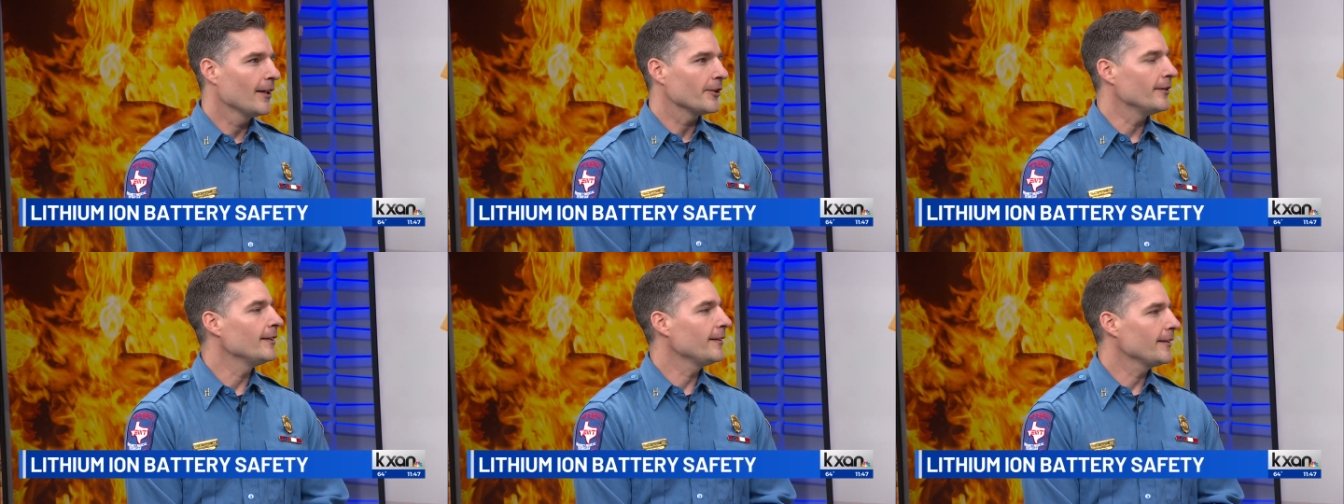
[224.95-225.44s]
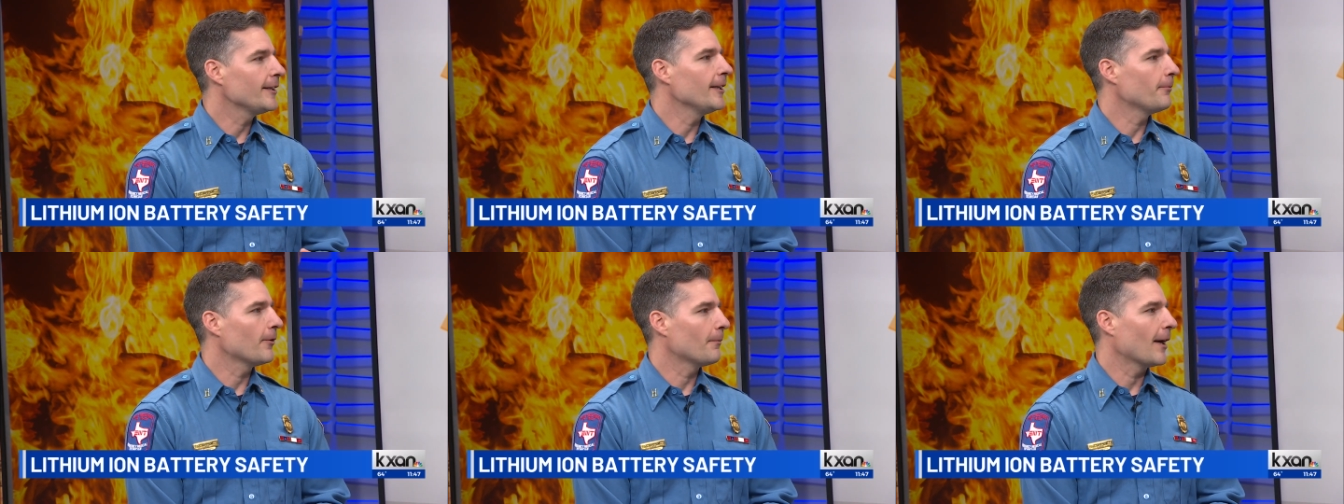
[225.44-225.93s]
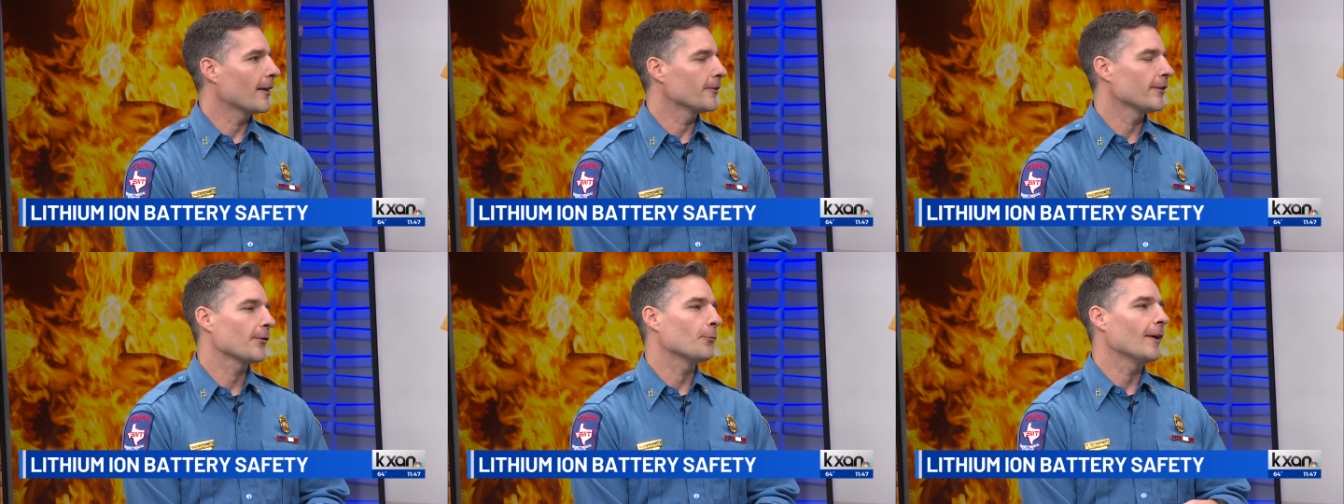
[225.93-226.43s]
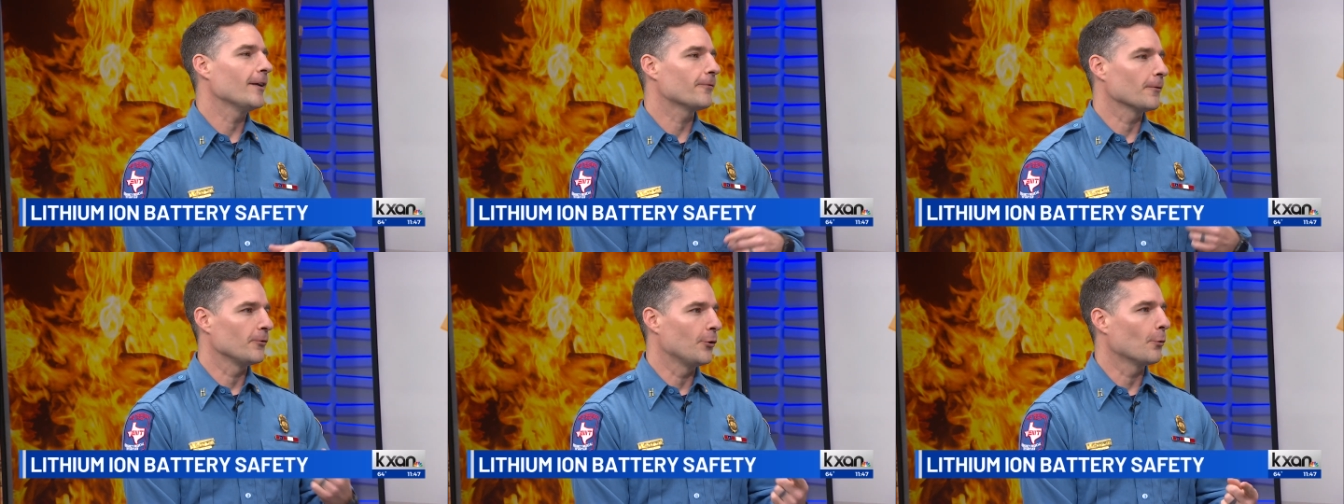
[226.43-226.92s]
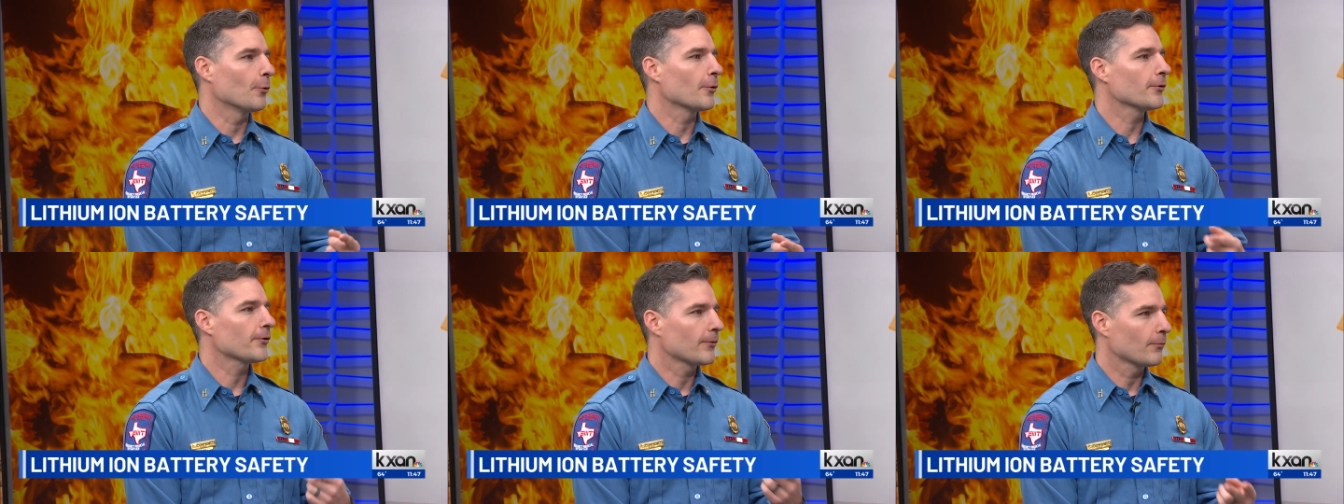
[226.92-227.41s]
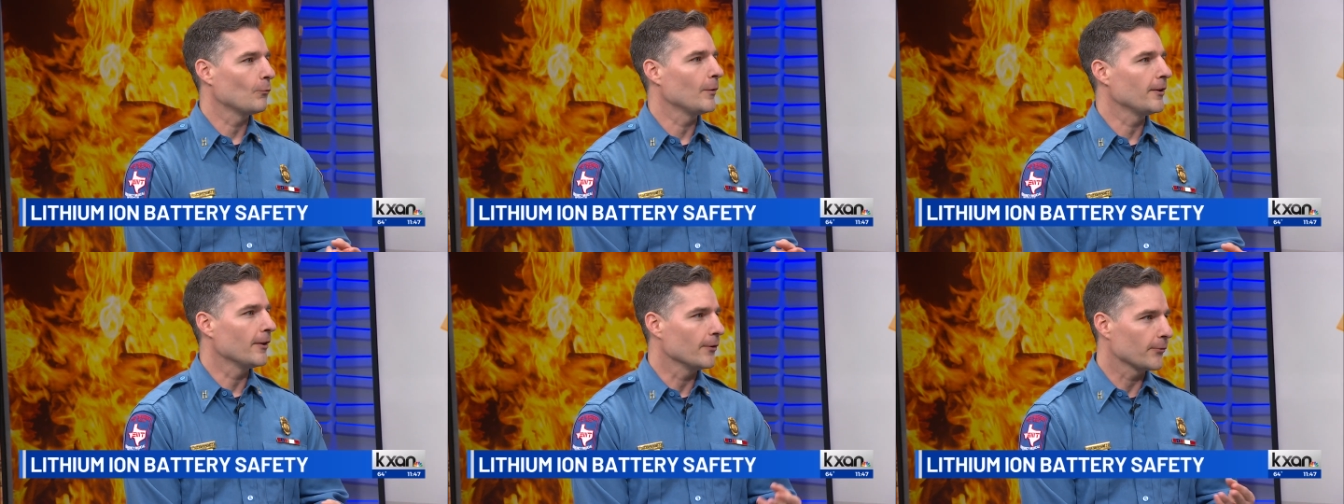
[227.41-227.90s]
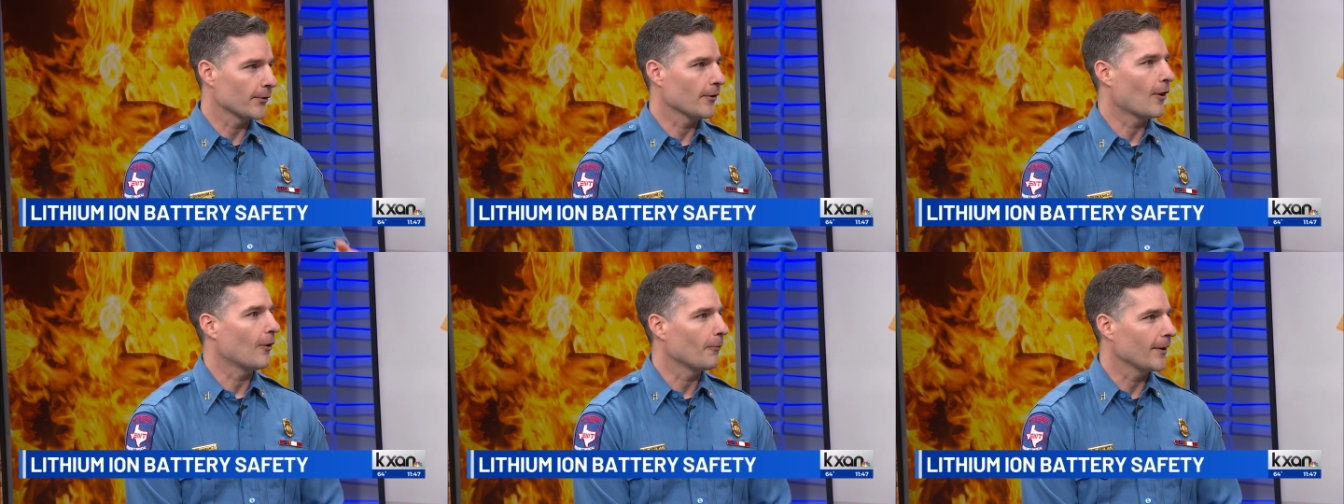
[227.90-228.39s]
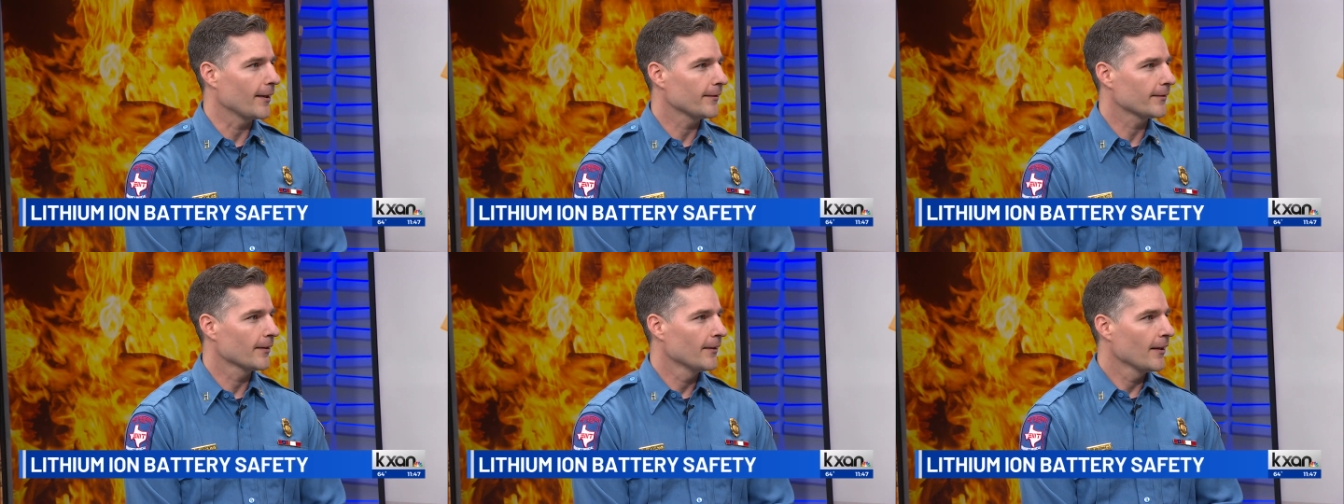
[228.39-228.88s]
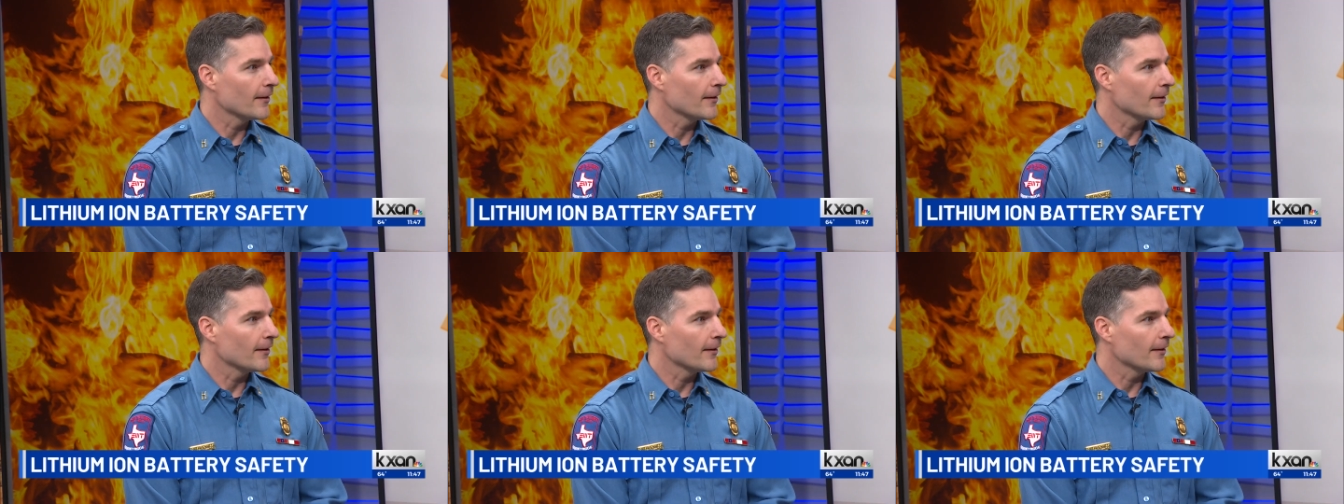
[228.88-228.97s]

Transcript: You need to keep the batteries away from doors, windows, and hallways.